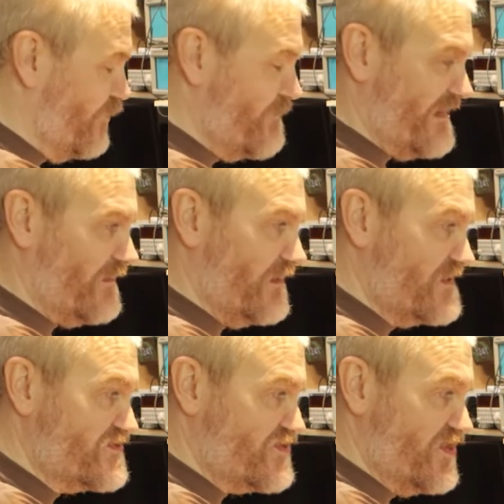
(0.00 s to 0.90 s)
metal
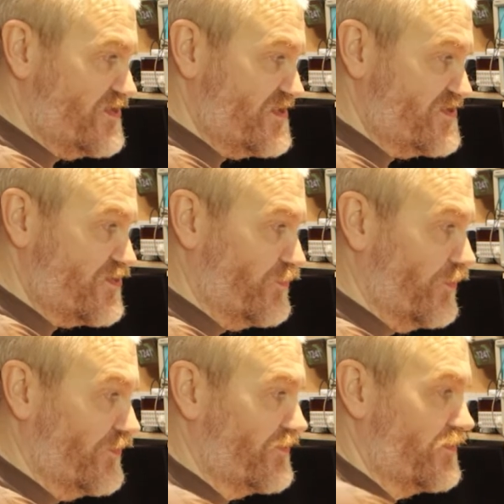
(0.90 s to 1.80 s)
inserts into the
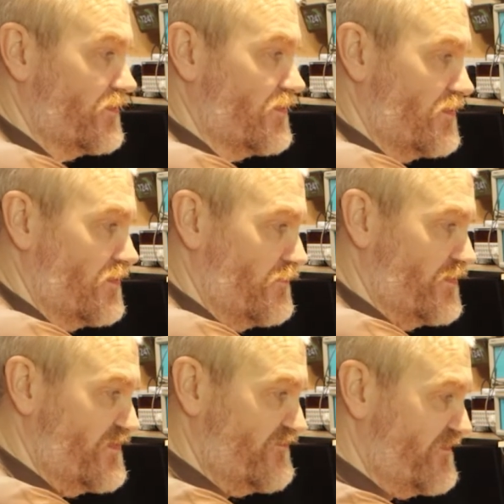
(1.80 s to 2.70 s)
wood
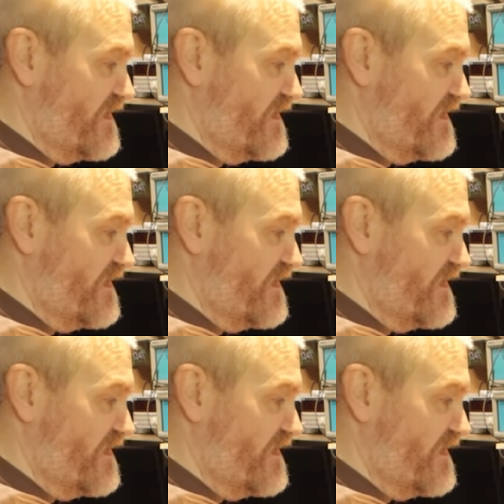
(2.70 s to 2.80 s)
with